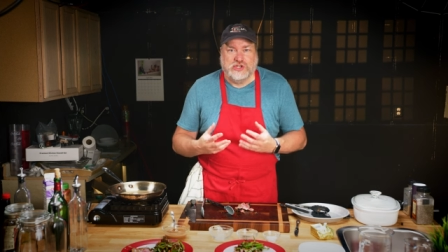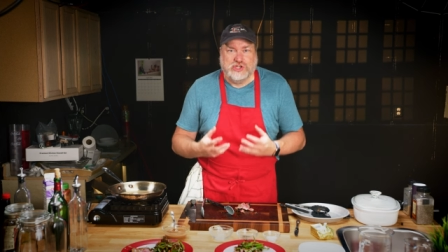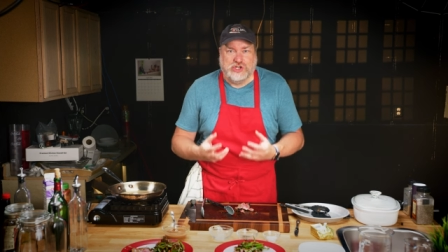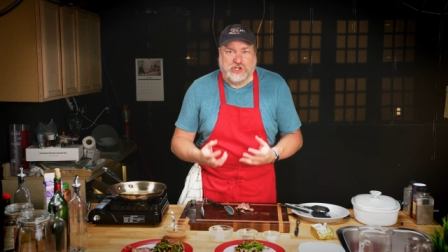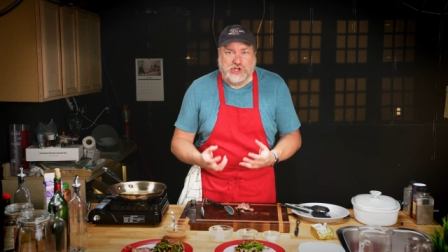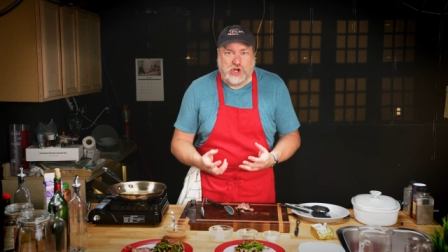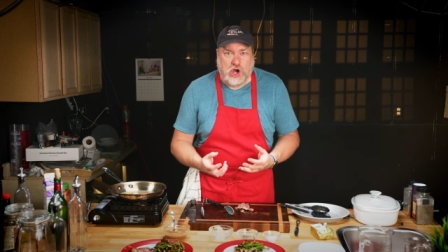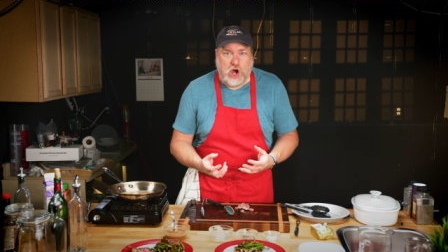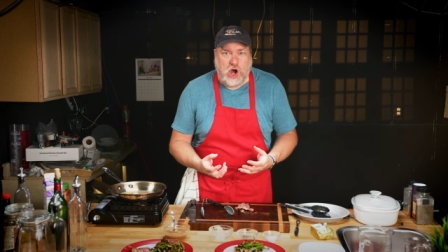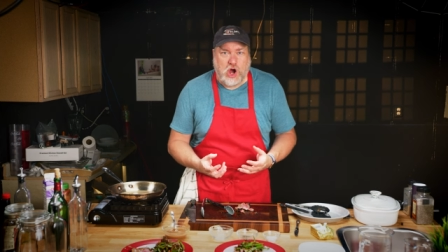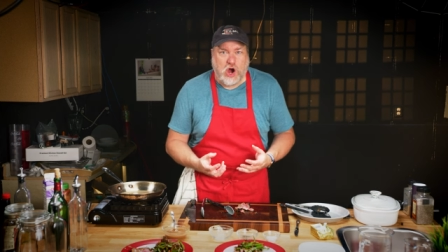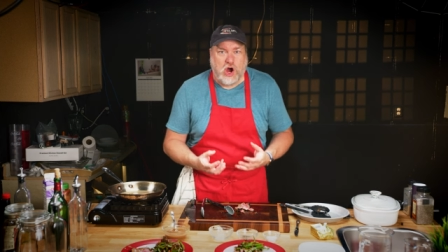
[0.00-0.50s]

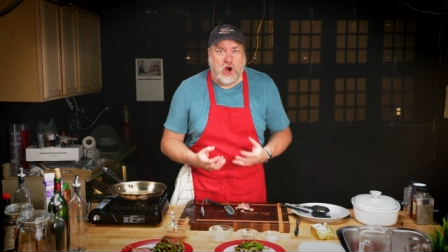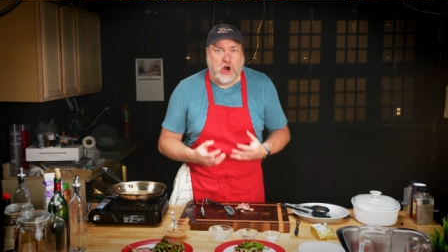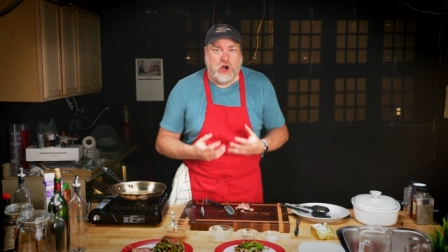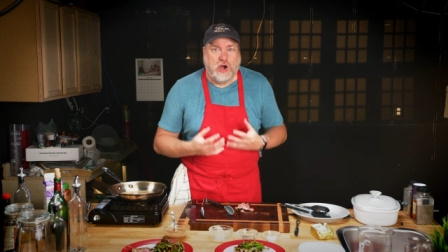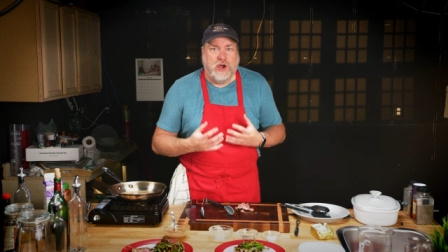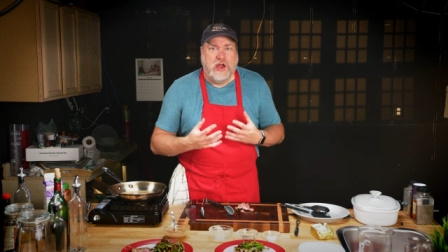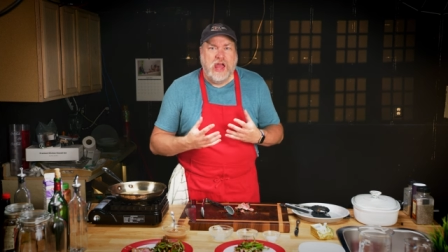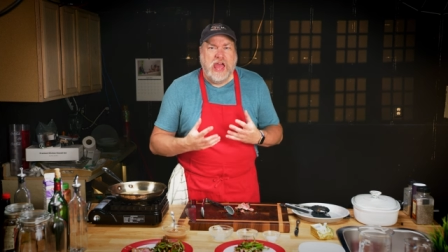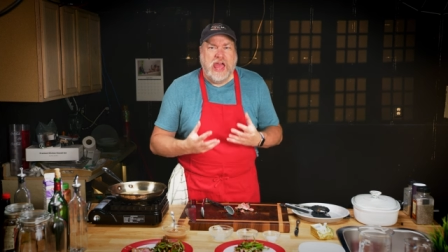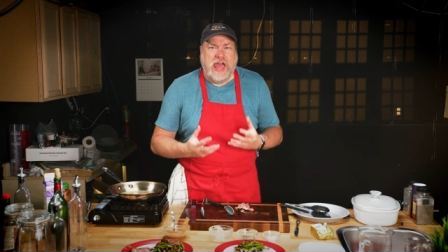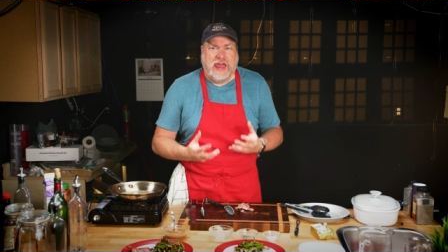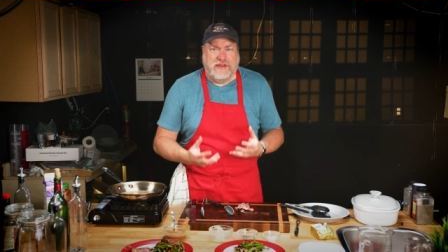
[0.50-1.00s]

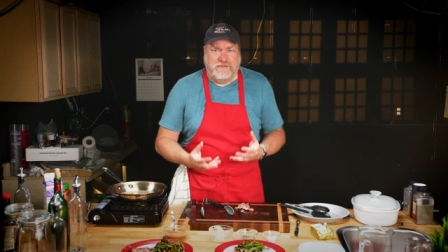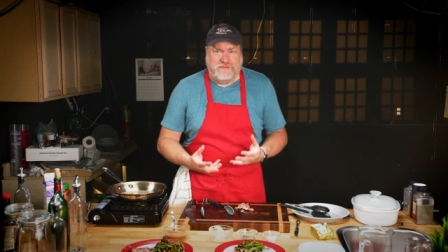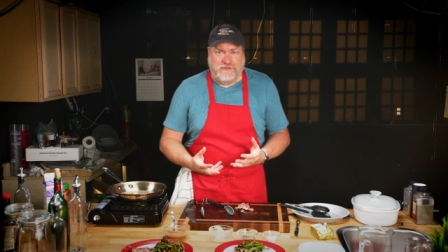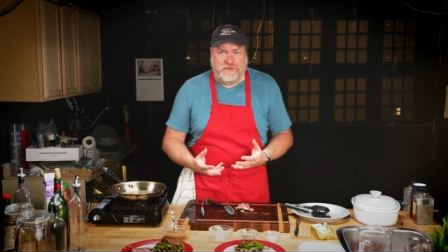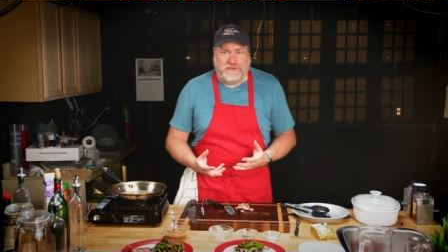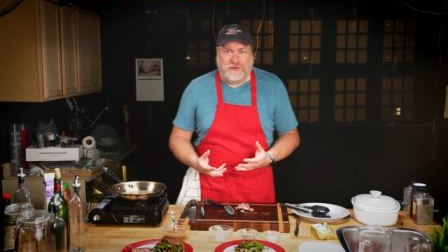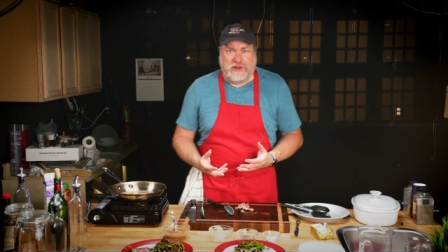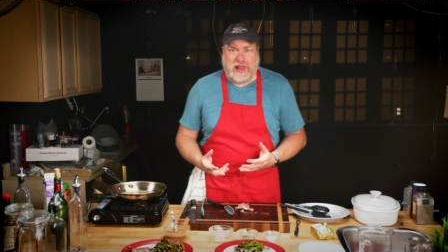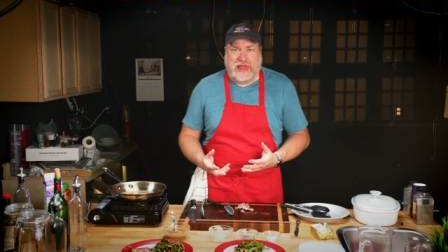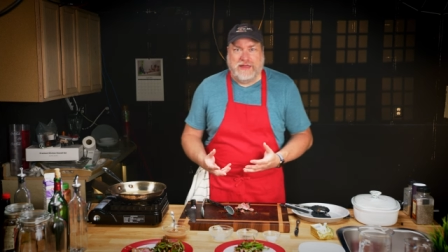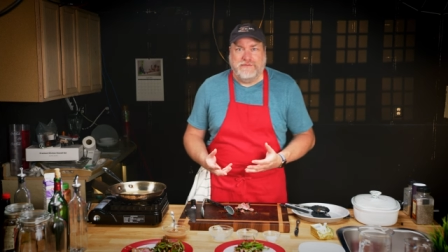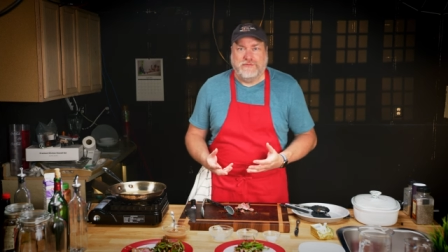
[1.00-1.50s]
char and
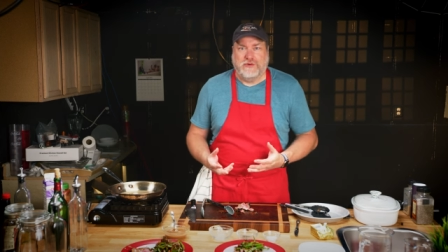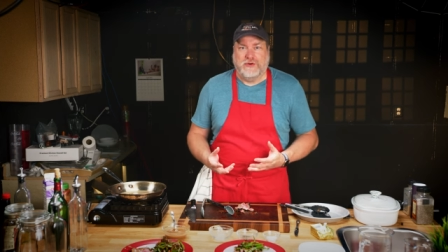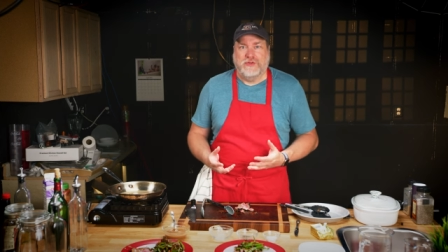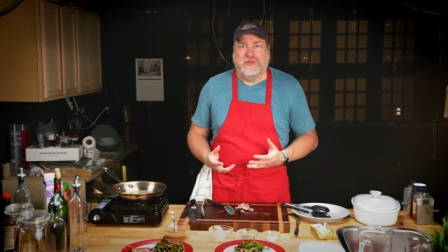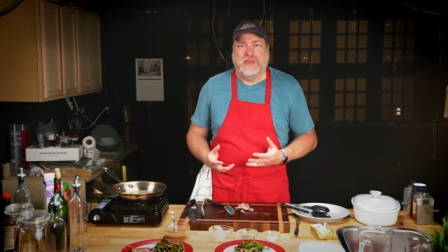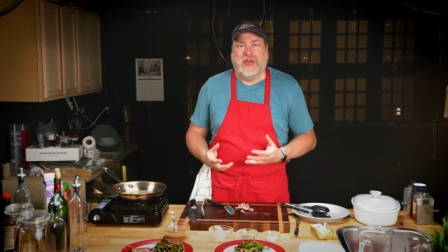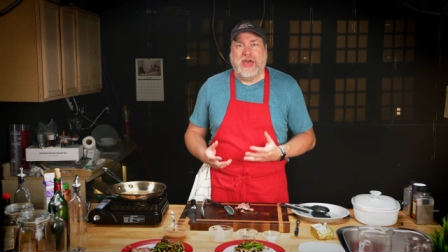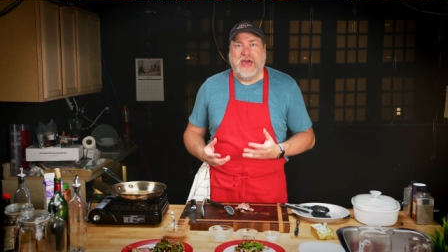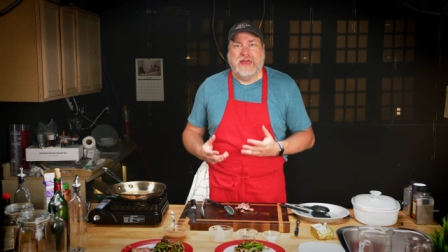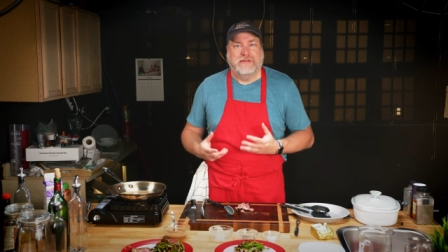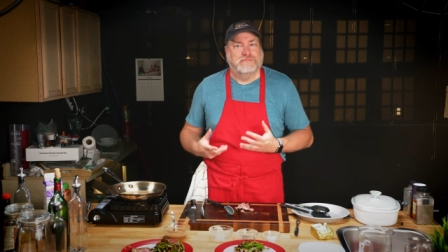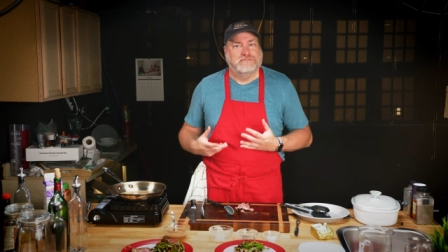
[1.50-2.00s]
flavor
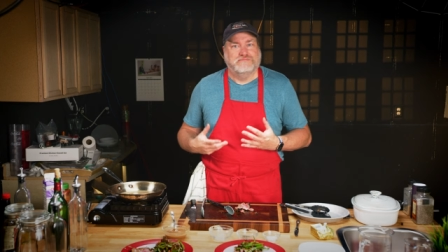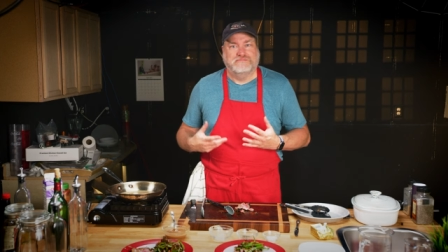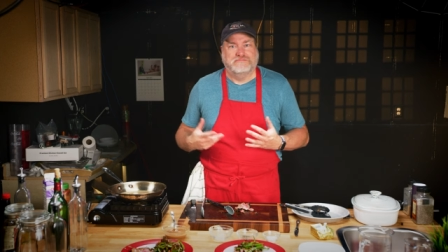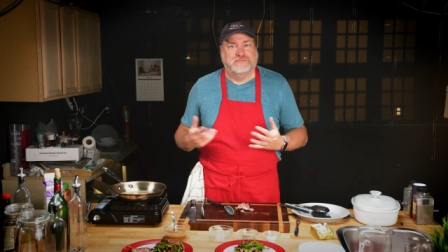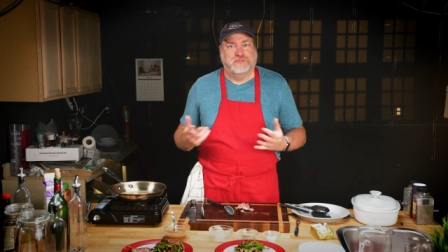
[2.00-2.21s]
that,